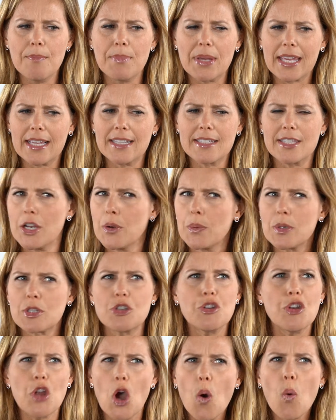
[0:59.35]
Because there was
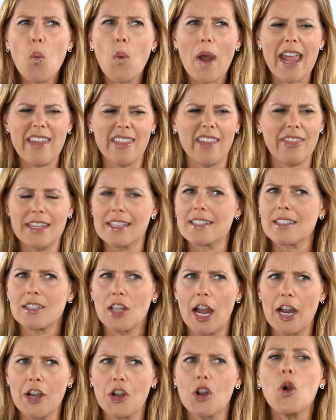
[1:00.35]
no way that this
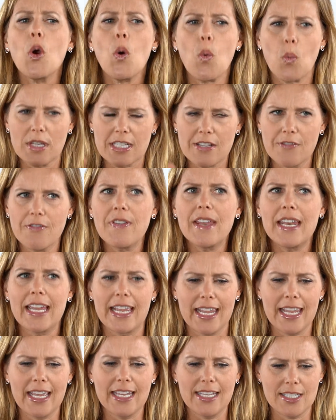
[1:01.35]
liner was
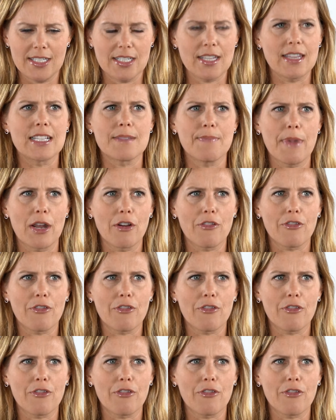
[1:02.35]
fitting into this metal